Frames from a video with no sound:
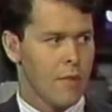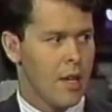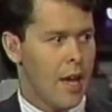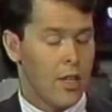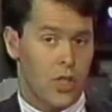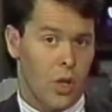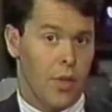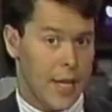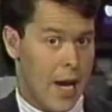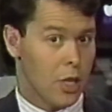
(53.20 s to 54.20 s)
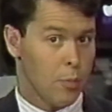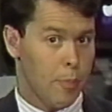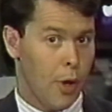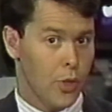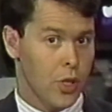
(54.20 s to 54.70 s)
And so the
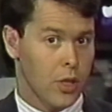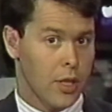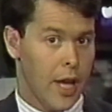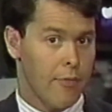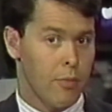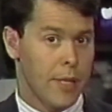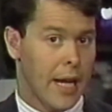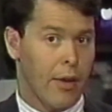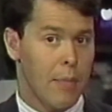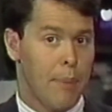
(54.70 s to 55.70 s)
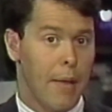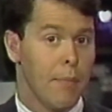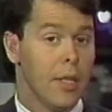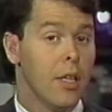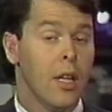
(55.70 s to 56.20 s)
counter-proposal today from Gary
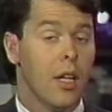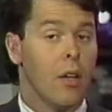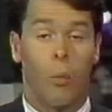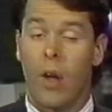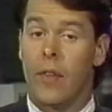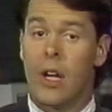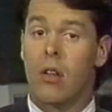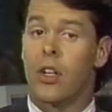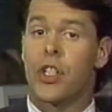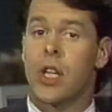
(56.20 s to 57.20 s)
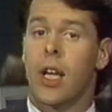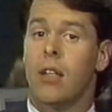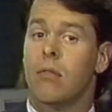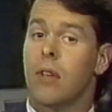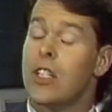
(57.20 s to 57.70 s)
Bettman, well, the owners say,
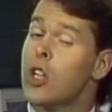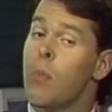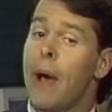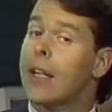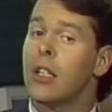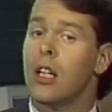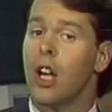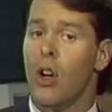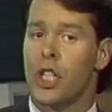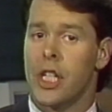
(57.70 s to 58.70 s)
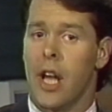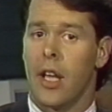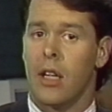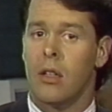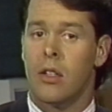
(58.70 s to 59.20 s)
let's go back to
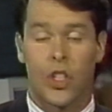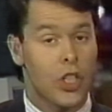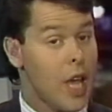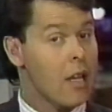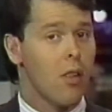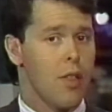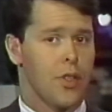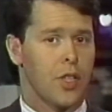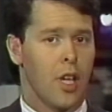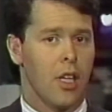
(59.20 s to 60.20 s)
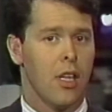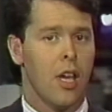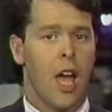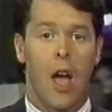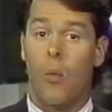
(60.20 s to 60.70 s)
negotiating, settle this thing,
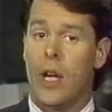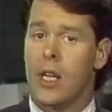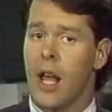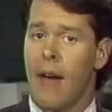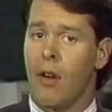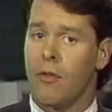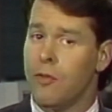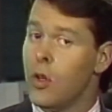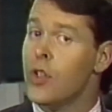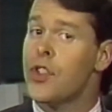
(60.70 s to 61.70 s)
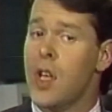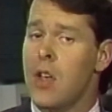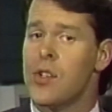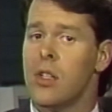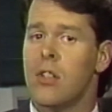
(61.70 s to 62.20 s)
and we can have a full
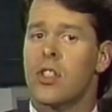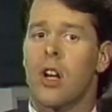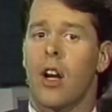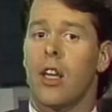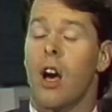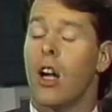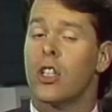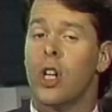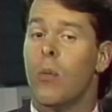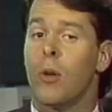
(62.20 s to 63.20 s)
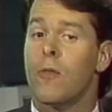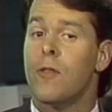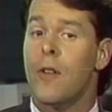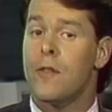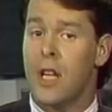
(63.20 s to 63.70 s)
season starting October
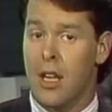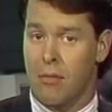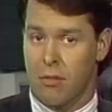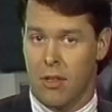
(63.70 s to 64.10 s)
15th.